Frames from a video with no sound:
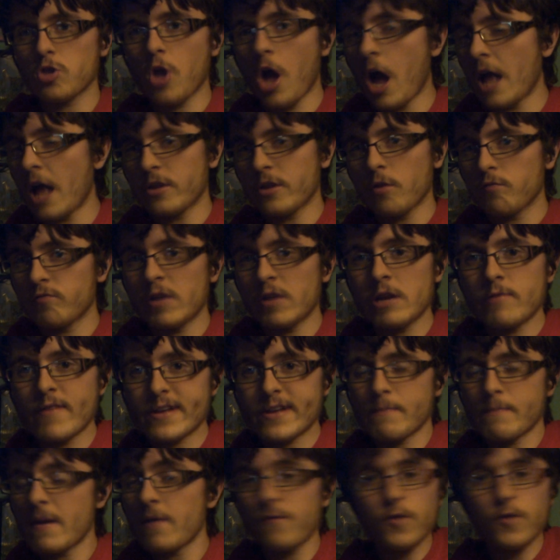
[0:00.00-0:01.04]
I don't really
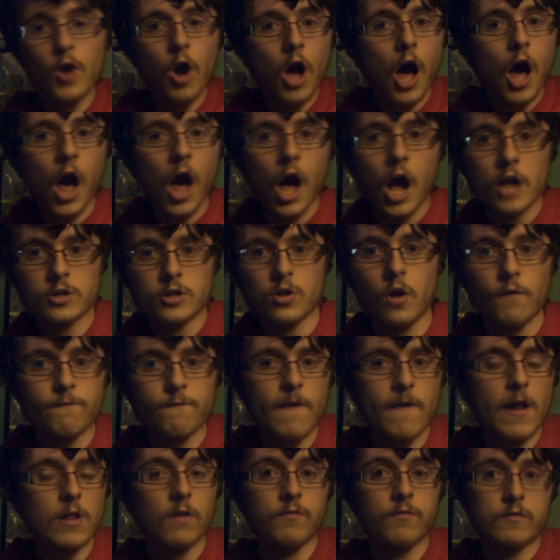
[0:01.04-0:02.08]
recommend. If you're a hardcore
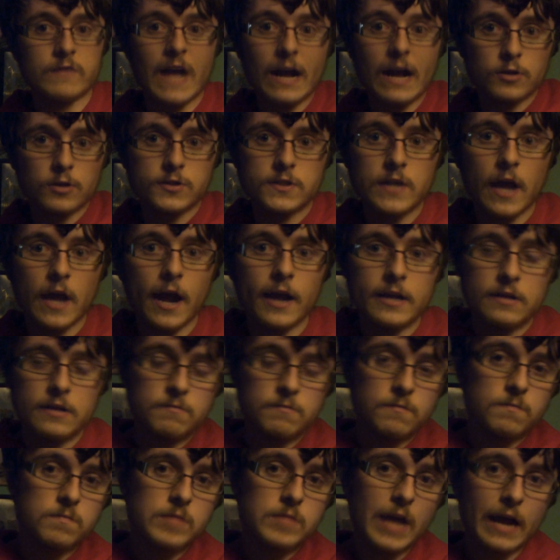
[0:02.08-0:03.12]
fan of the
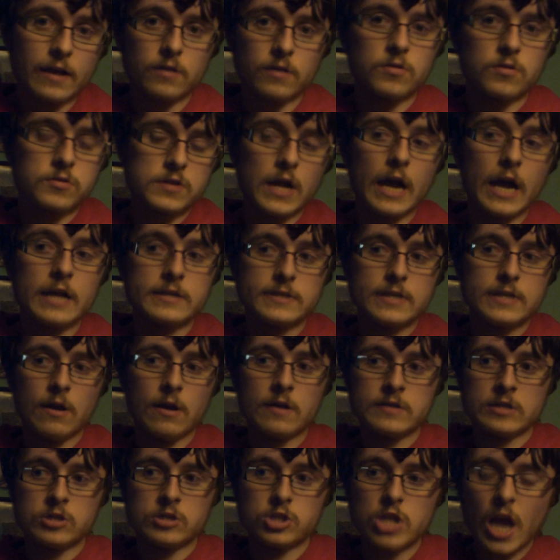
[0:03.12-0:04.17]
Attack on Titan
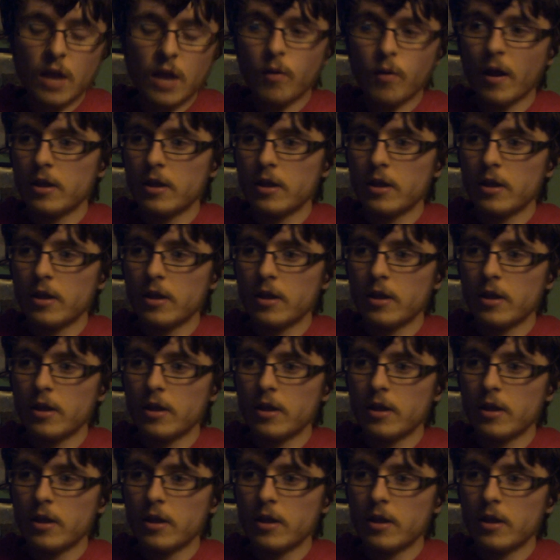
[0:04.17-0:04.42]
series in general,